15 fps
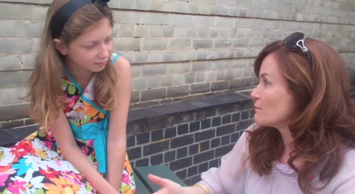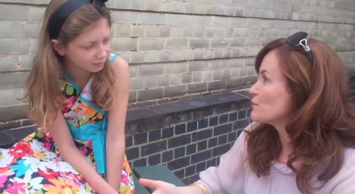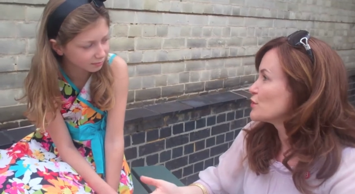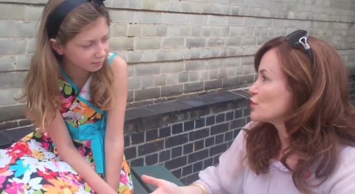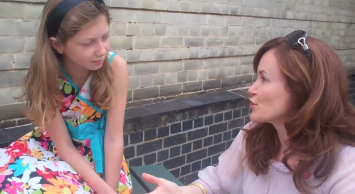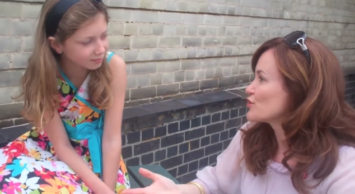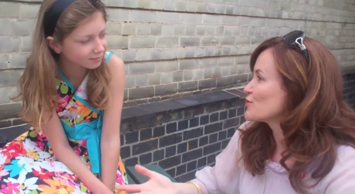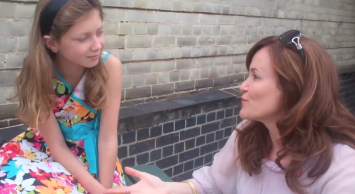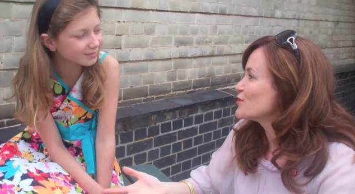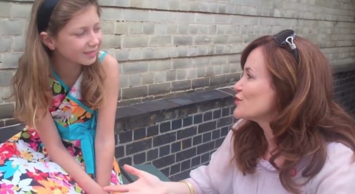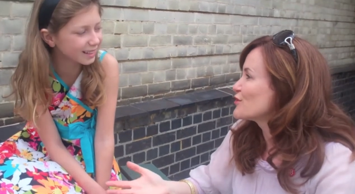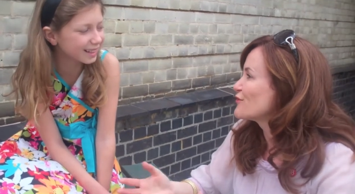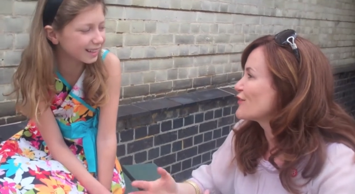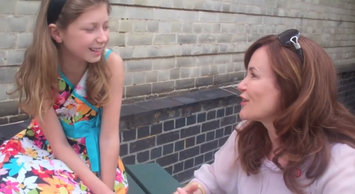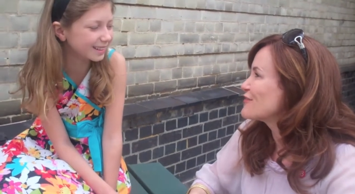Speaker 1: production, which yeah.
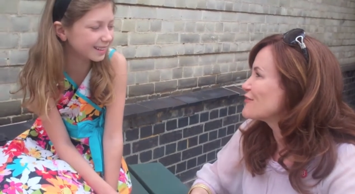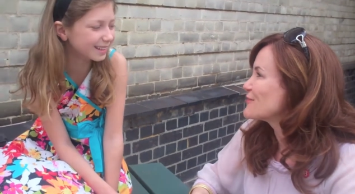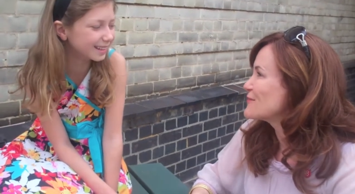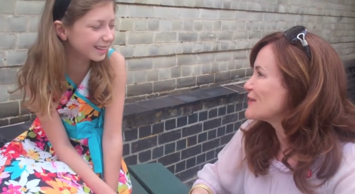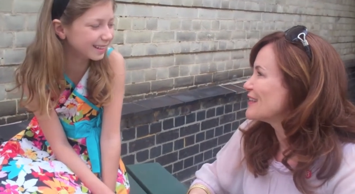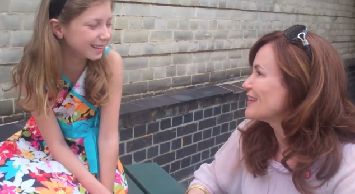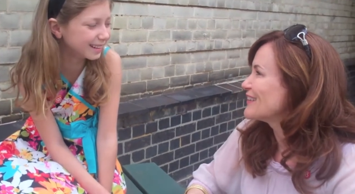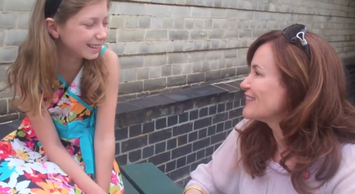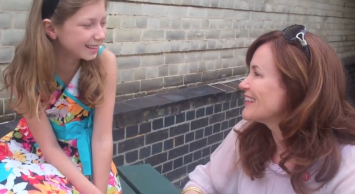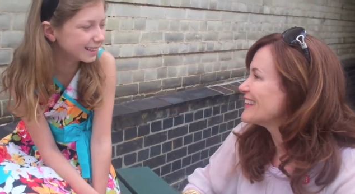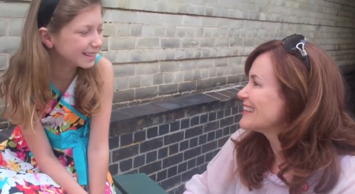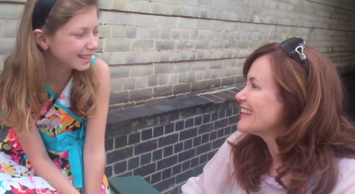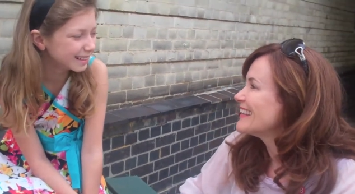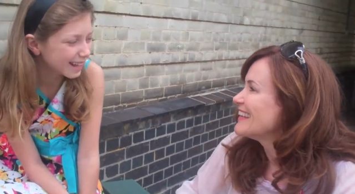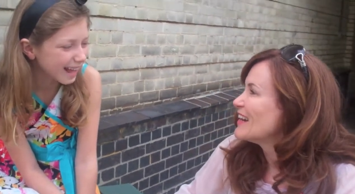you're very familiar with,
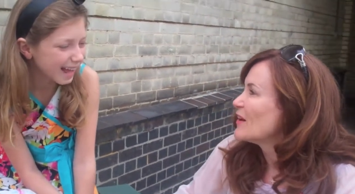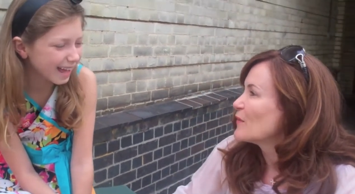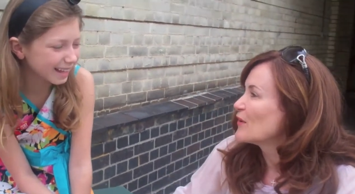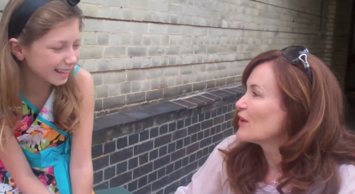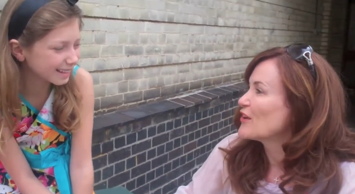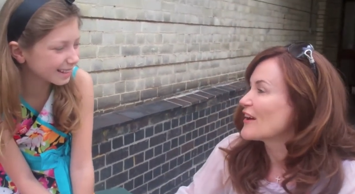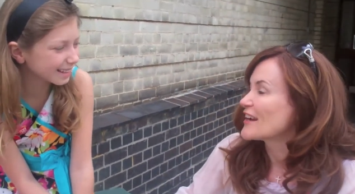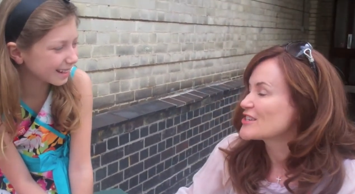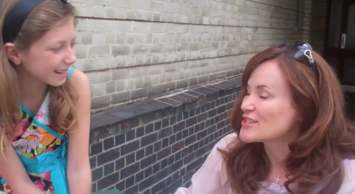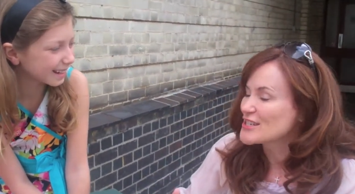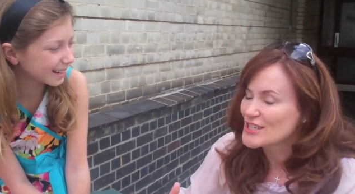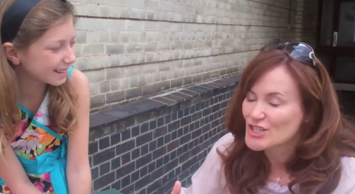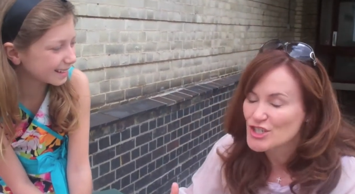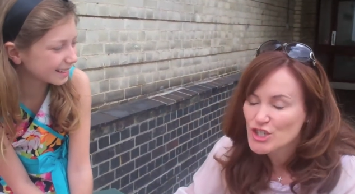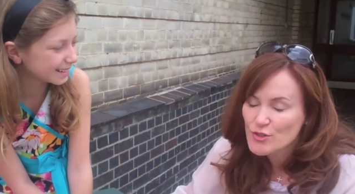where you're actually
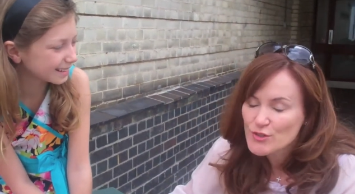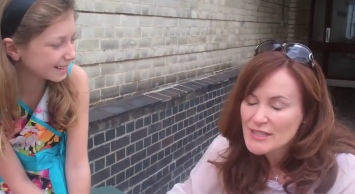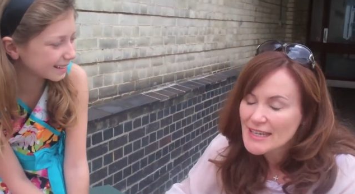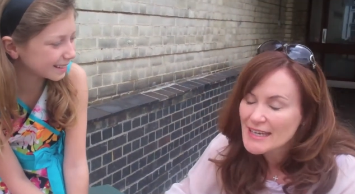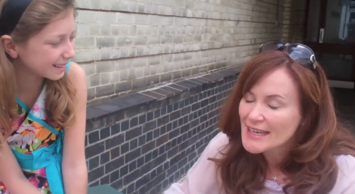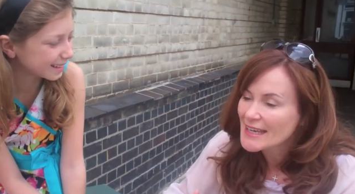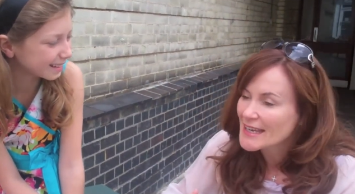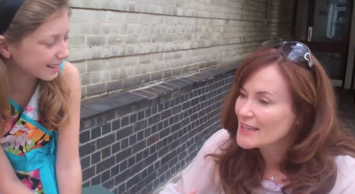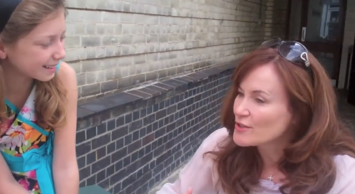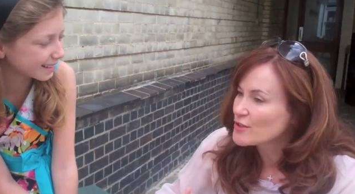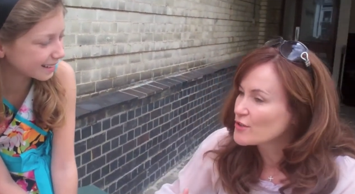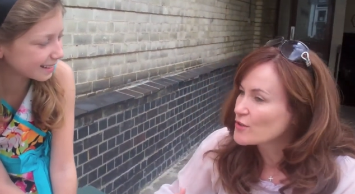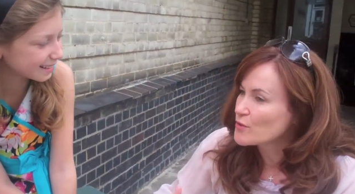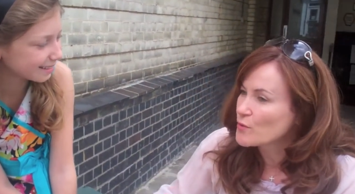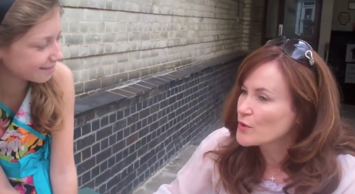yeah. shooting and
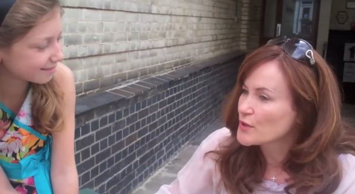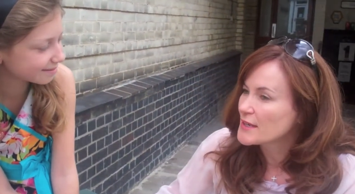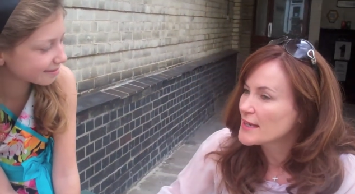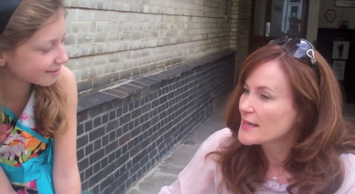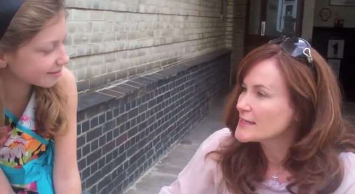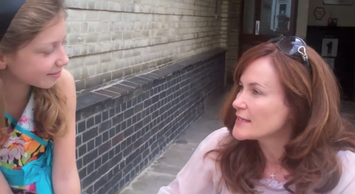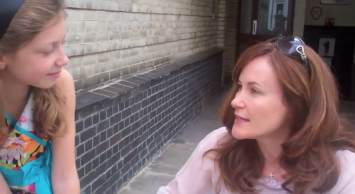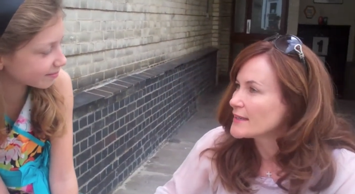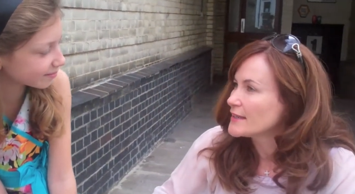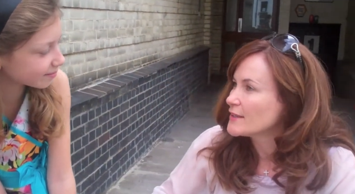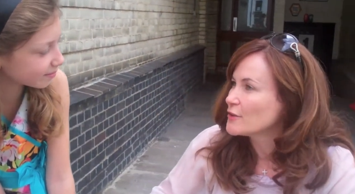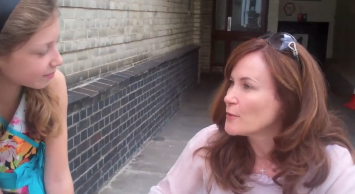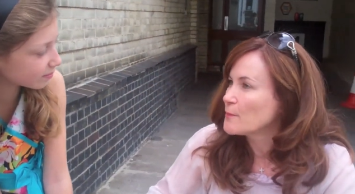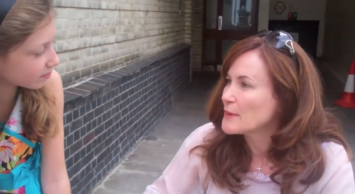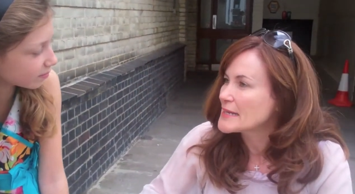you're coordinating, you
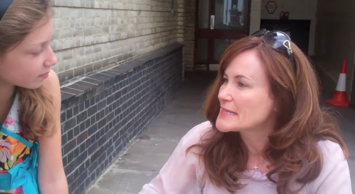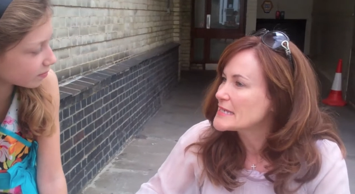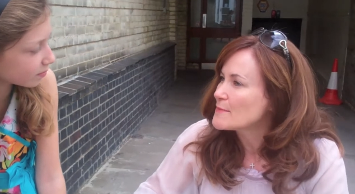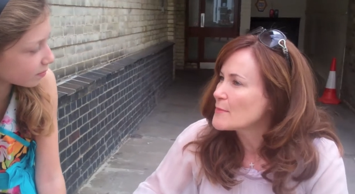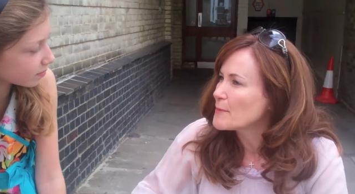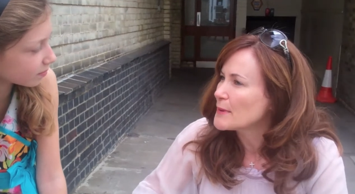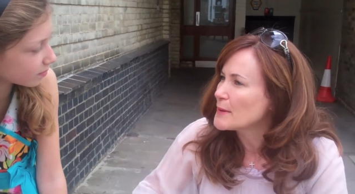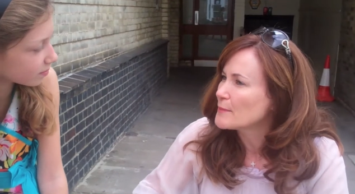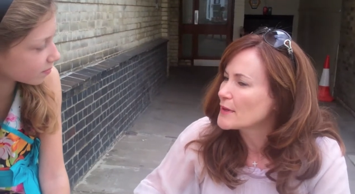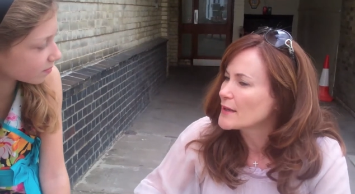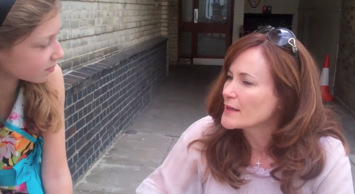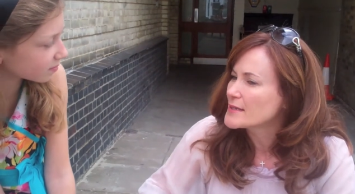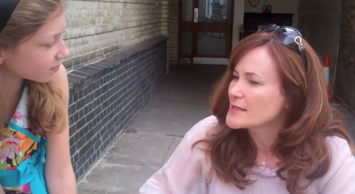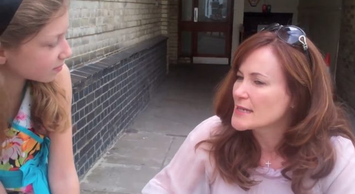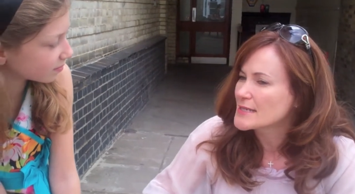know, a big team of people
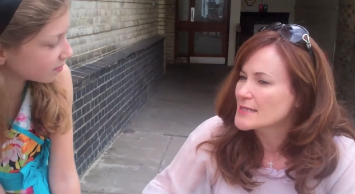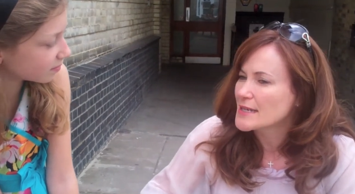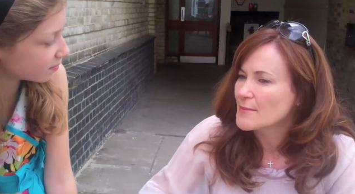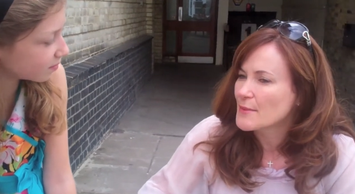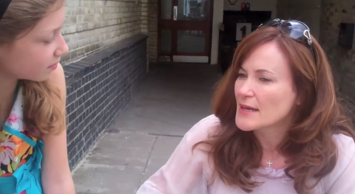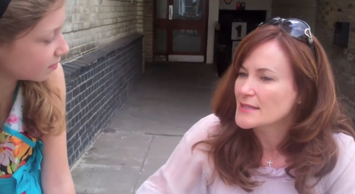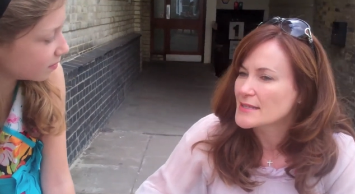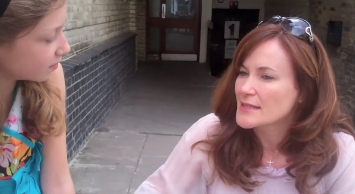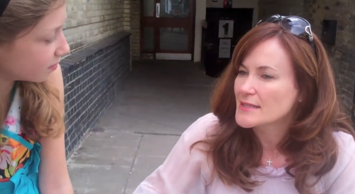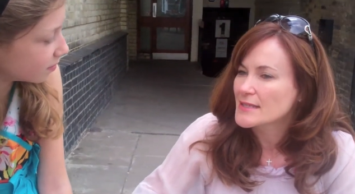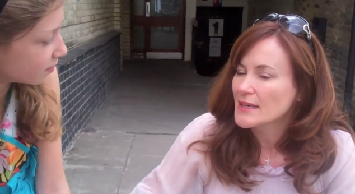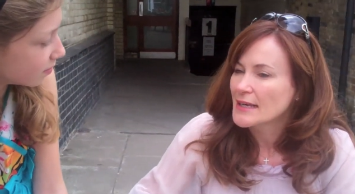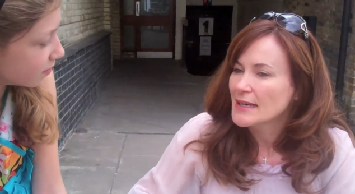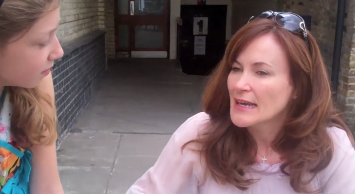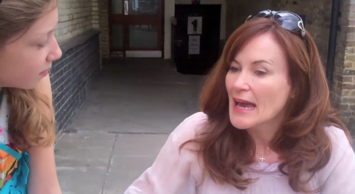on a day-to-day -day basis.
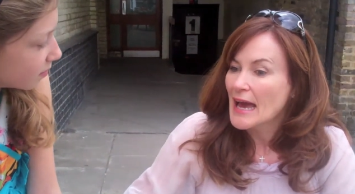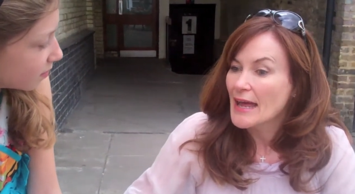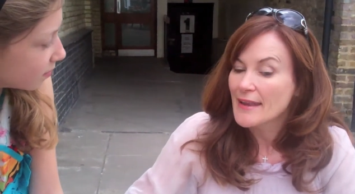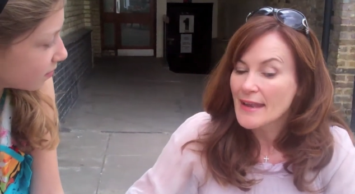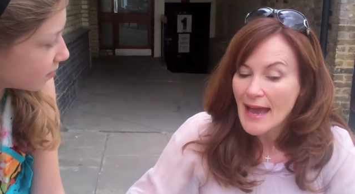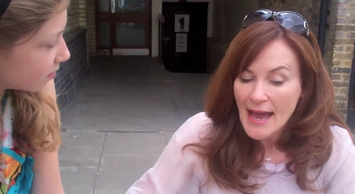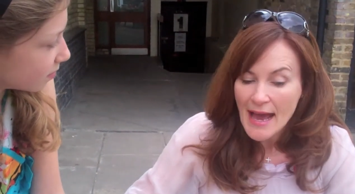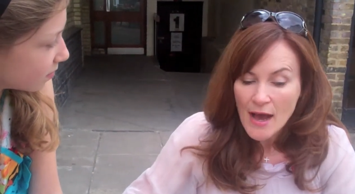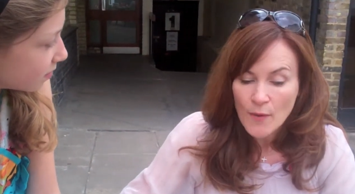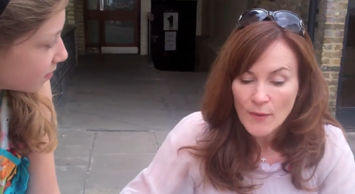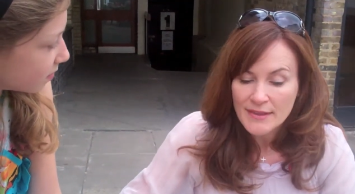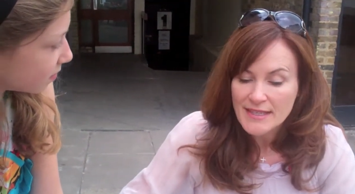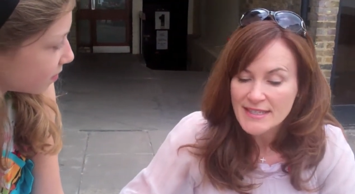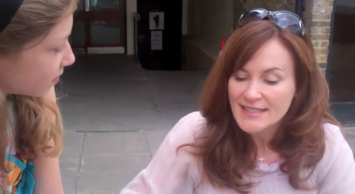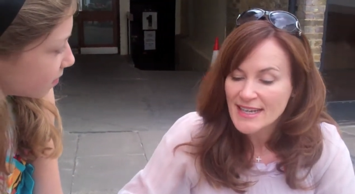And now
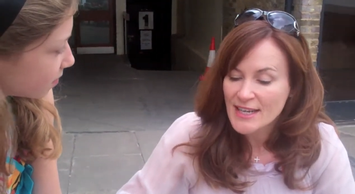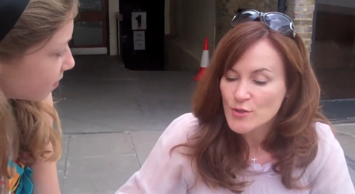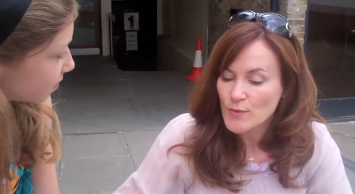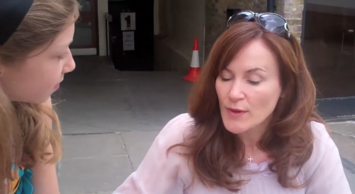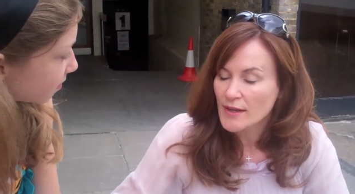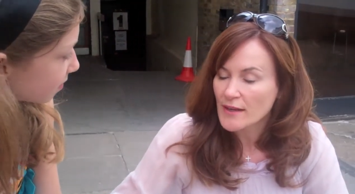at this stage, we're